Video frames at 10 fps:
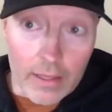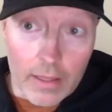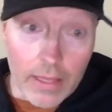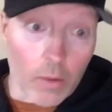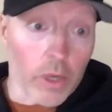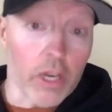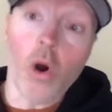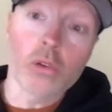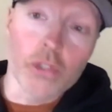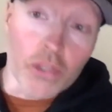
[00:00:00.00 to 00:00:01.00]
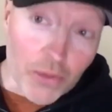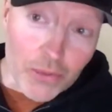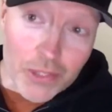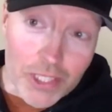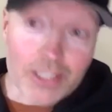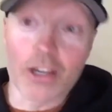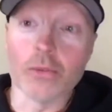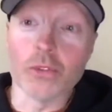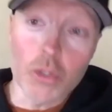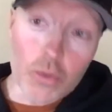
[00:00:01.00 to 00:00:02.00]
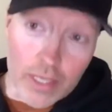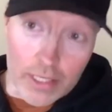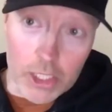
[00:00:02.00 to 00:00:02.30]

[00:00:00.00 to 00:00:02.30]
that we all use to go do these